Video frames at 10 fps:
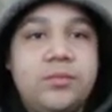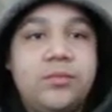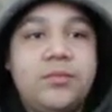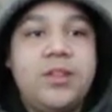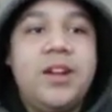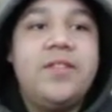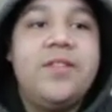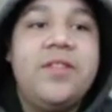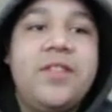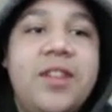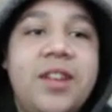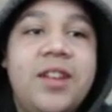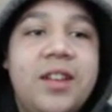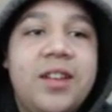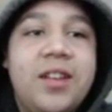
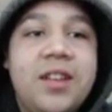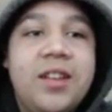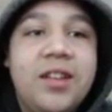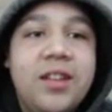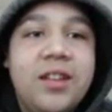No one is speaking in this clip.